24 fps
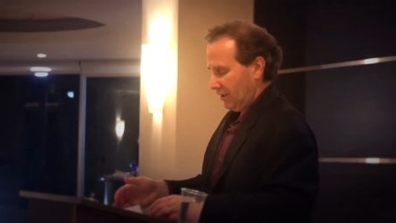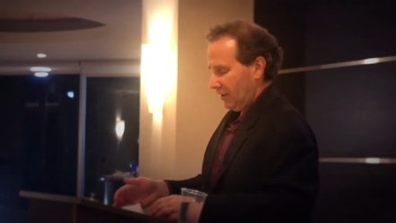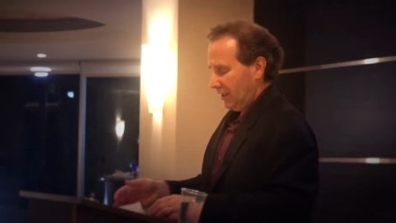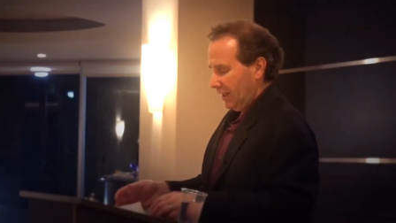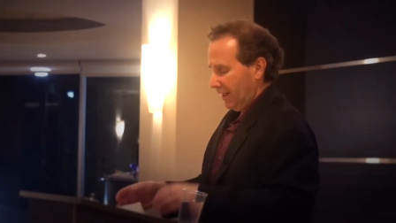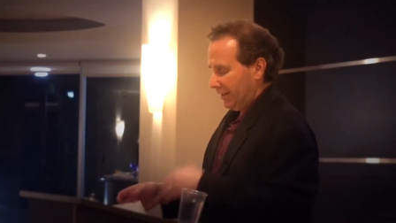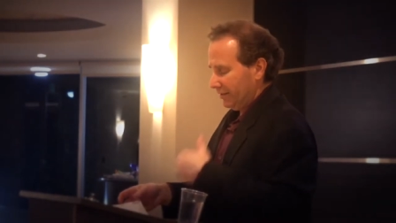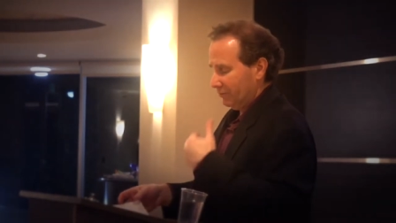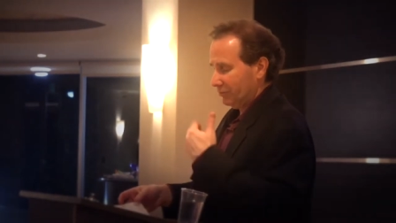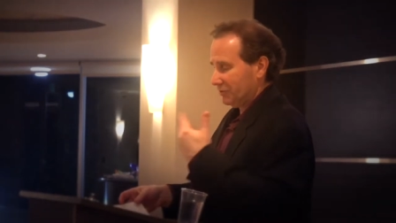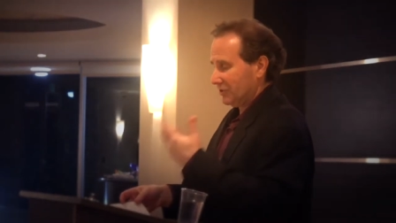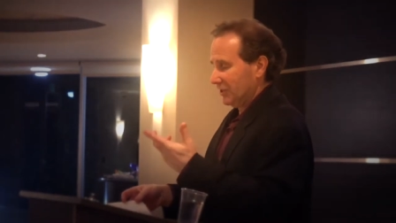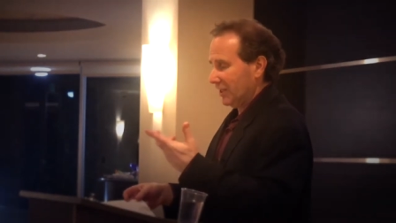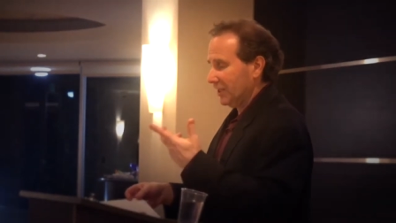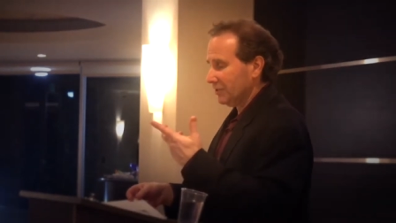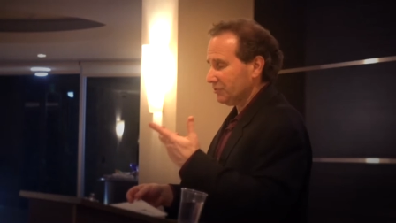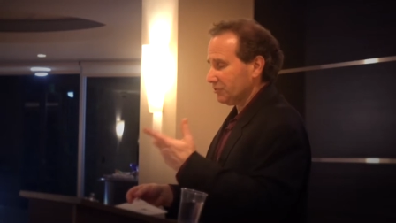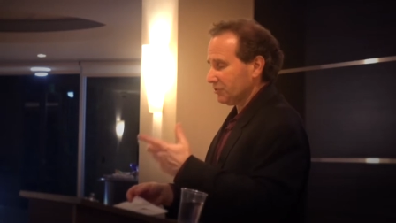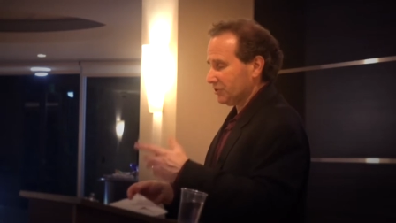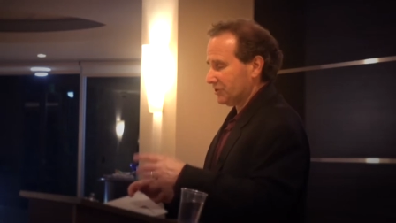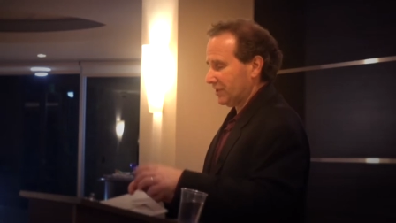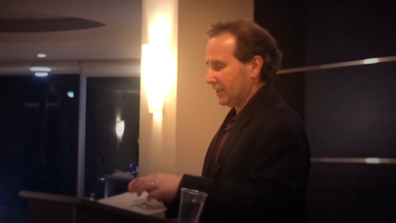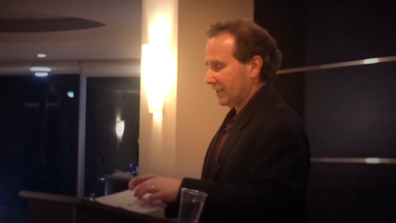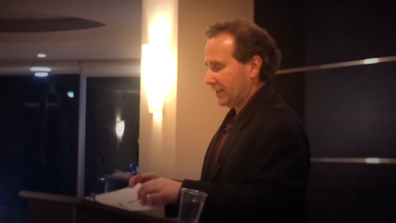And there was an
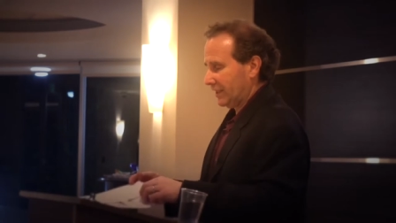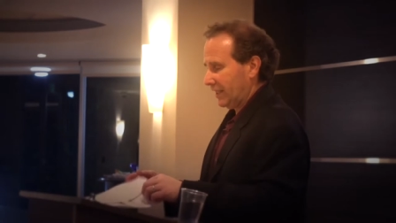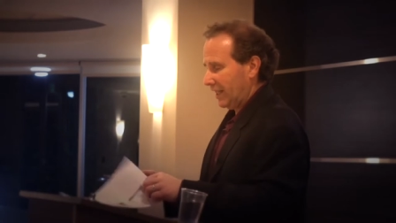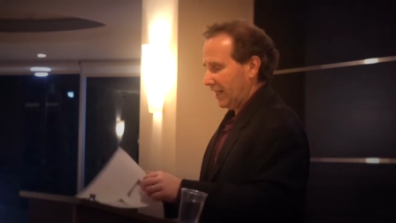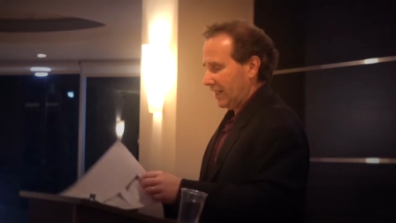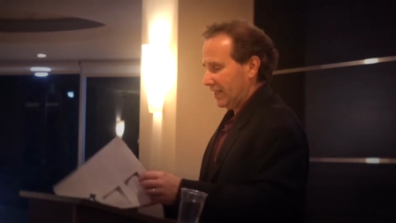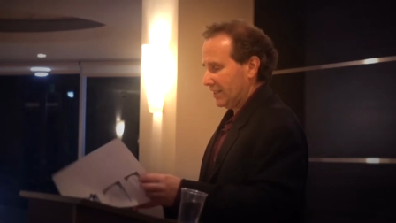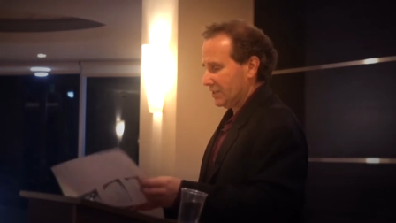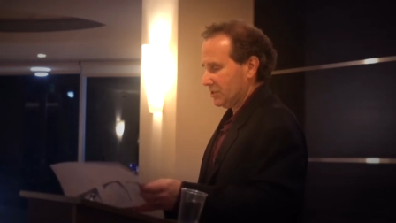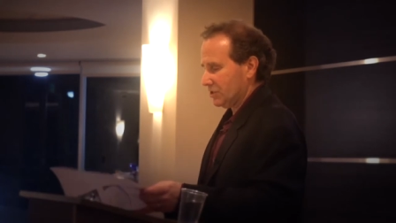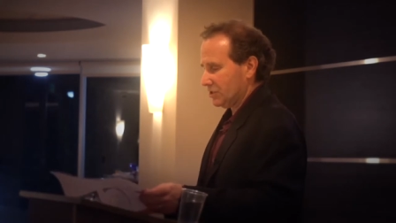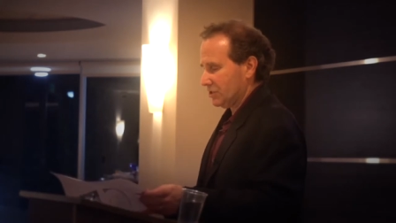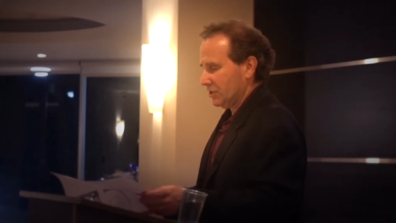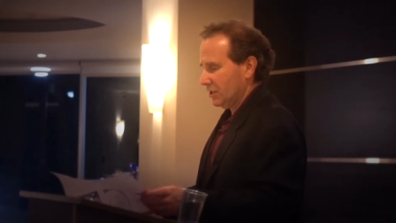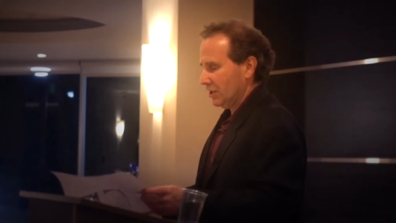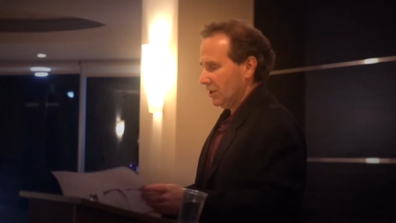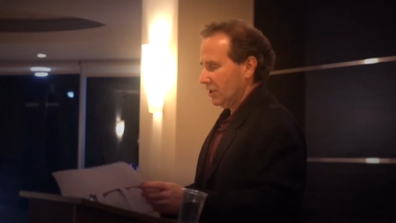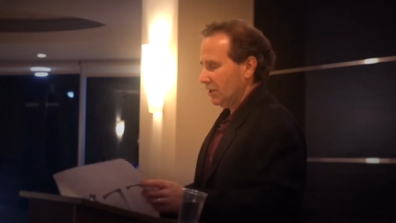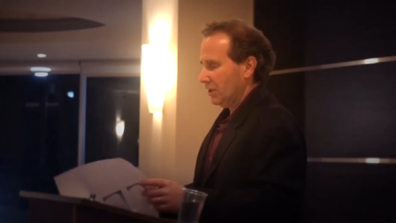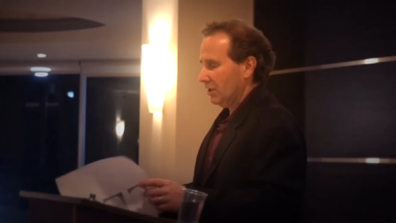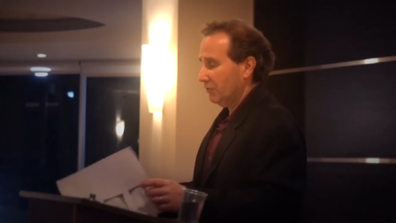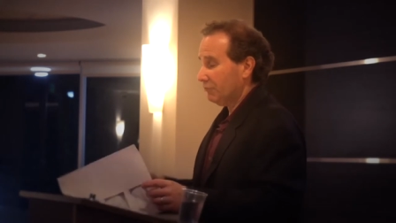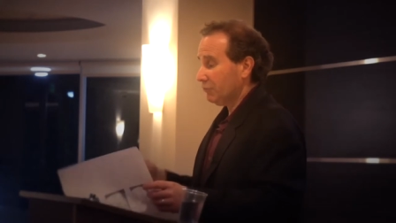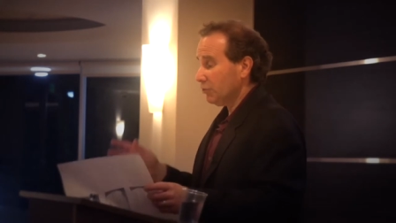interesting case
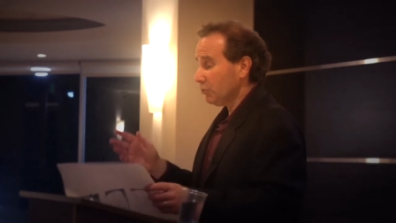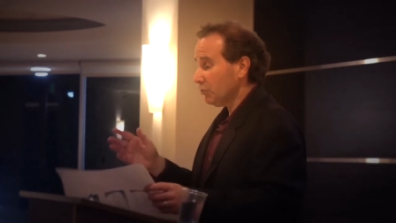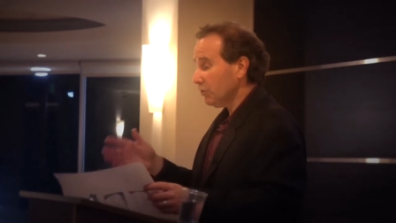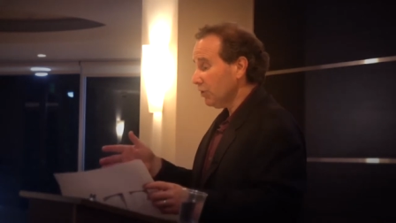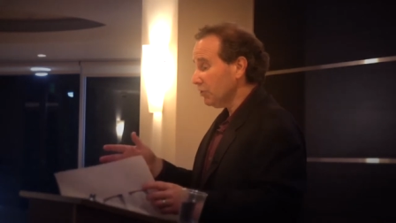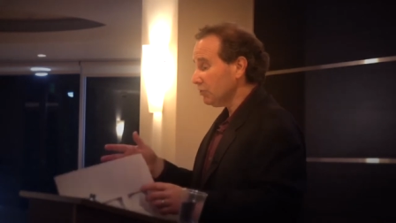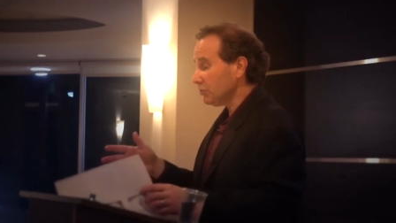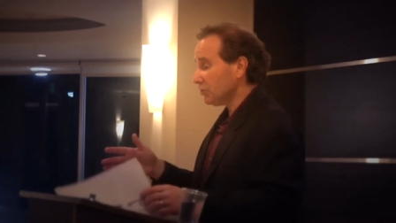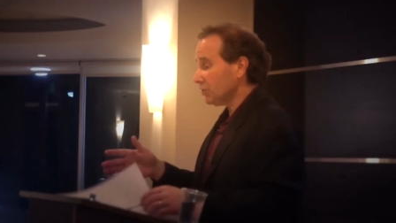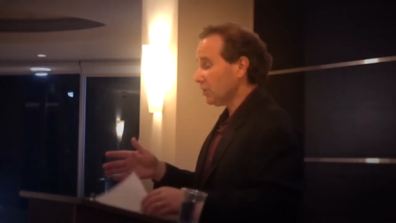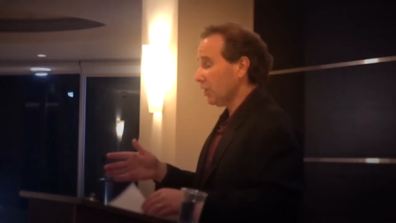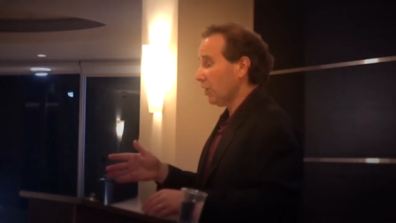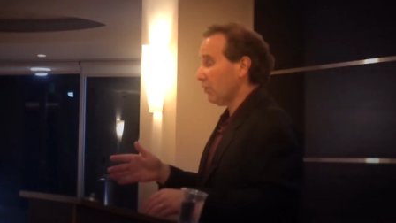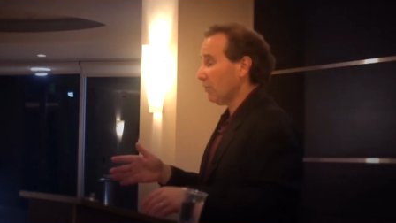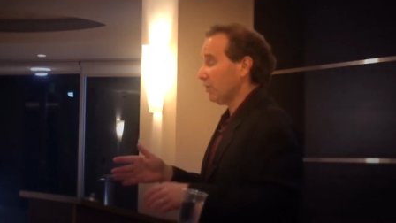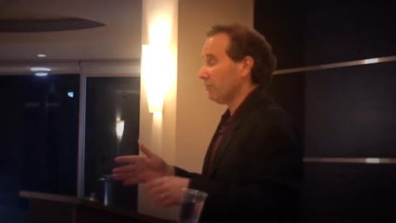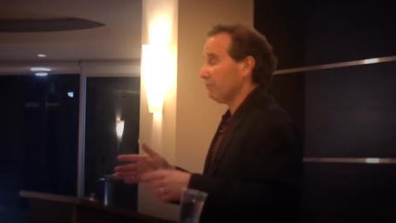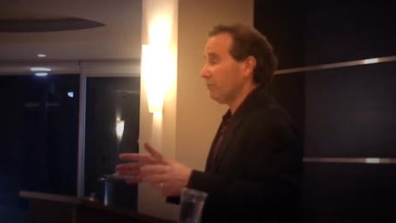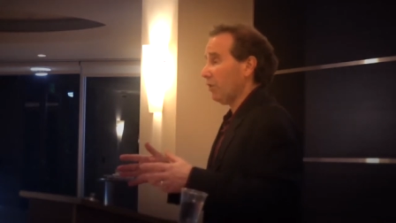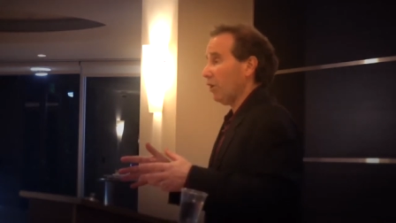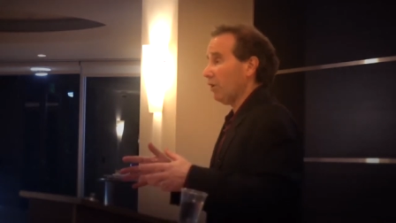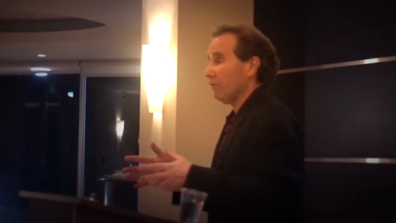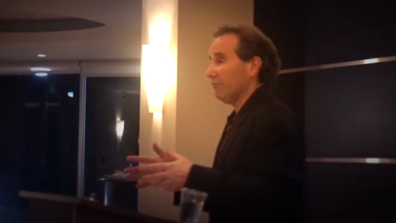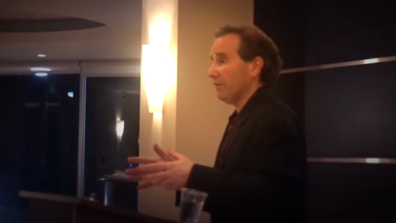a few years ago
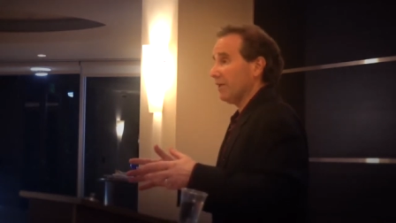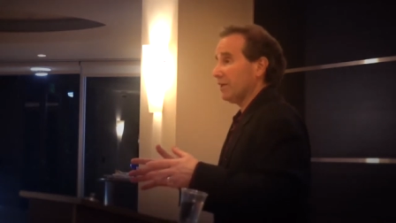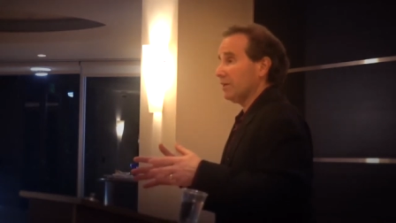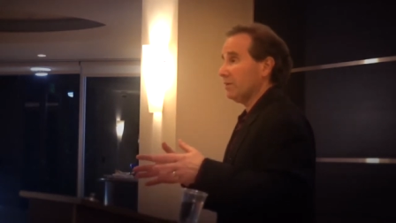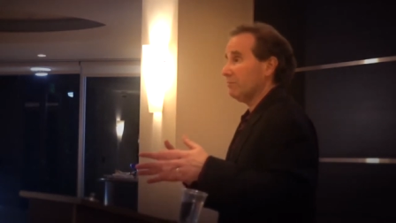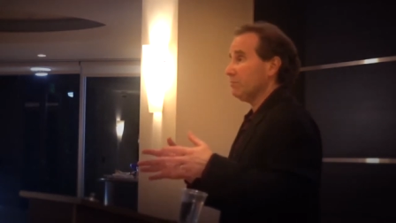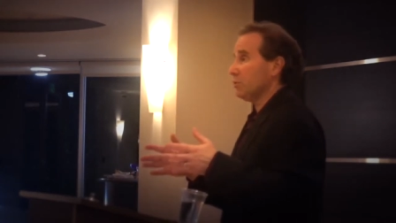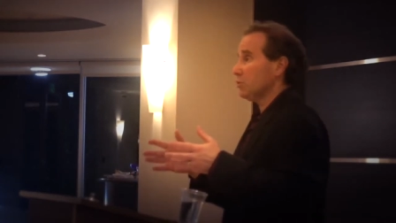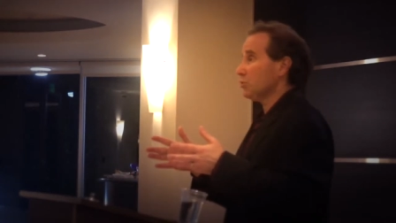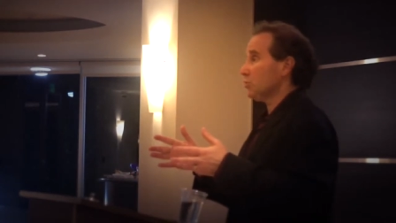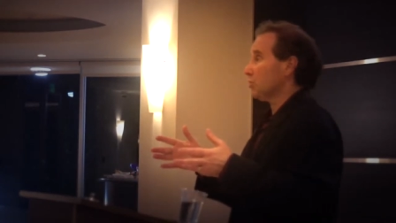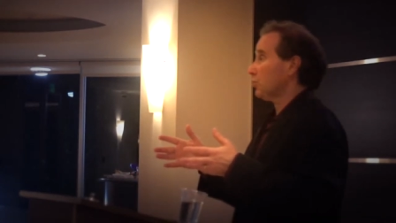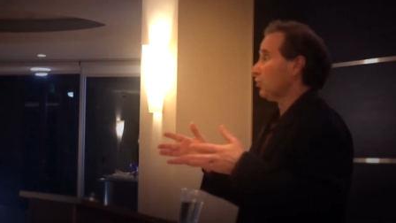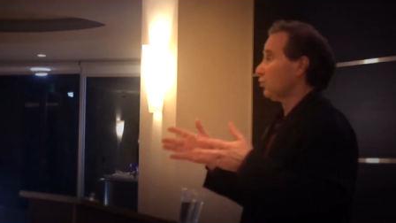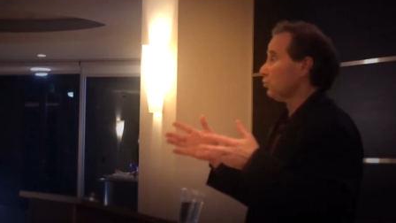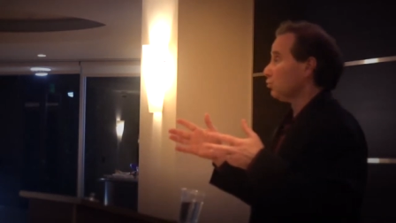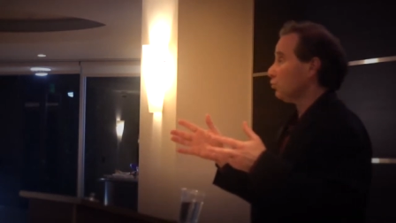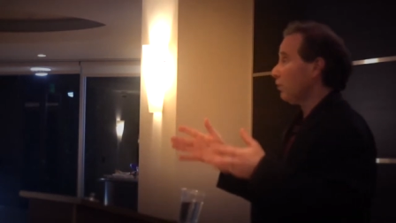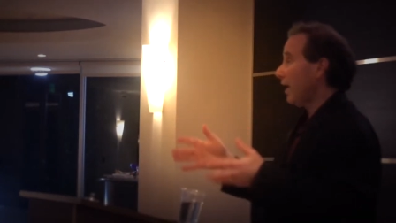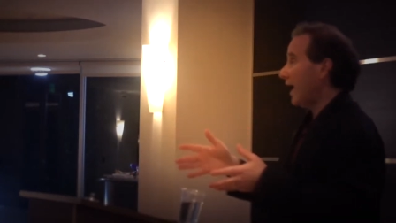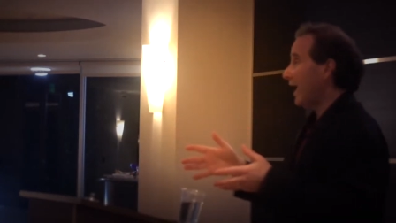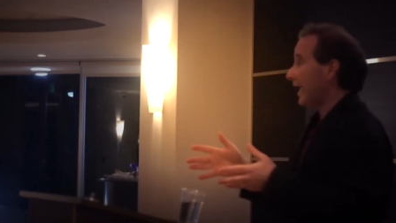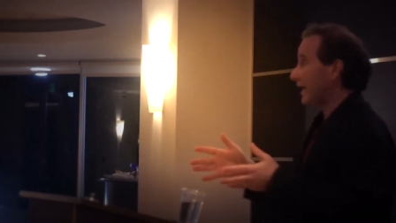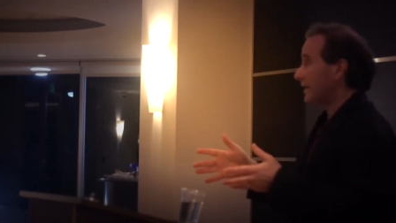involving the musical
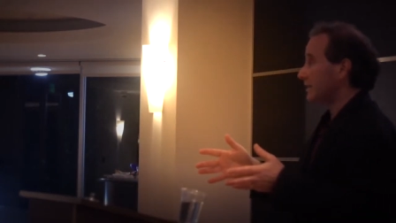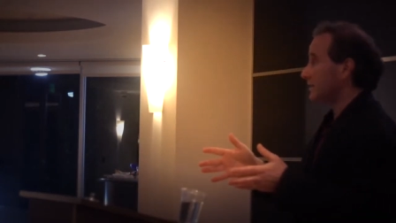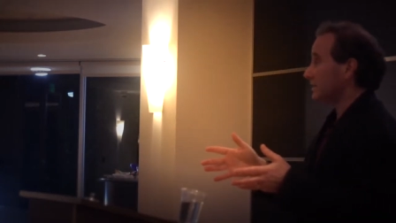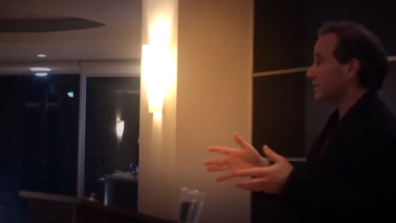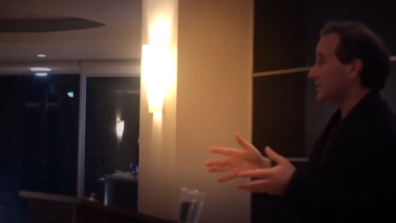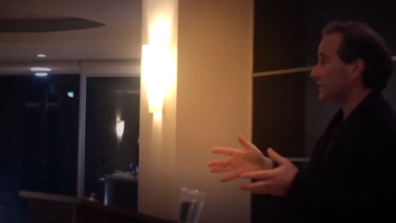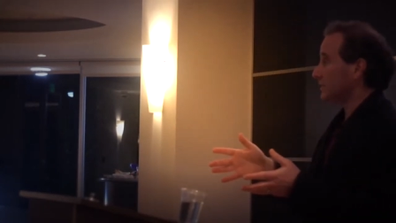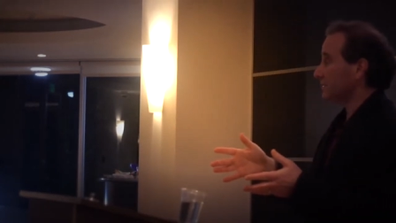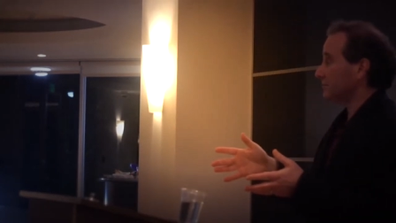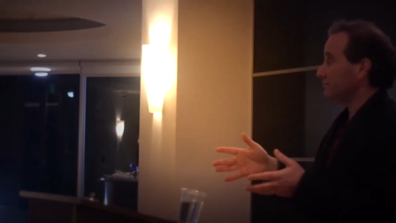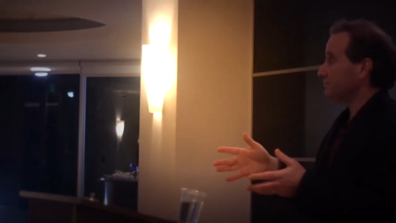Rent,